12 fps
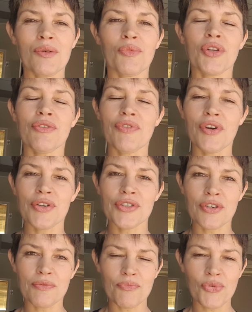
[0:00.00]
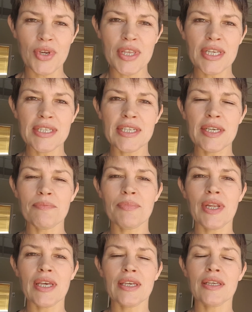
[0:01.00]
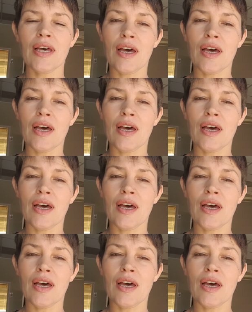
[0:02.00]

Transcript: when you focus on breathing deeply